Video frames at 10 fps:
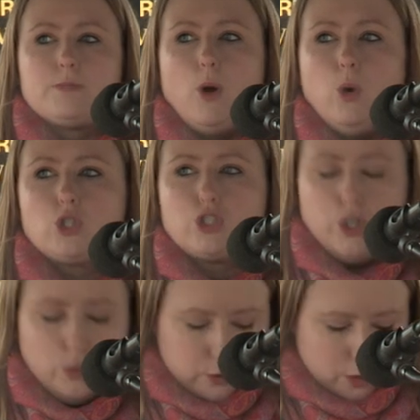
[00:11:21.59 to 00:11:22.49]
spoke
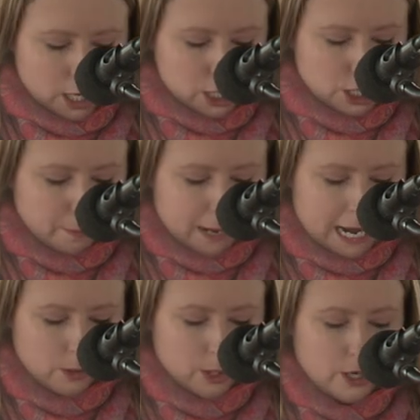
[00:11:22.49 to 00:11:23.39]
truth to
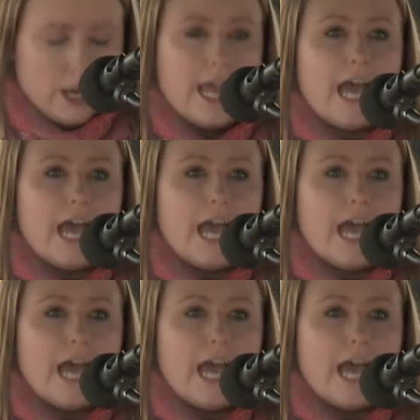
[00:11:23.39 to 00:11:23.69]
power.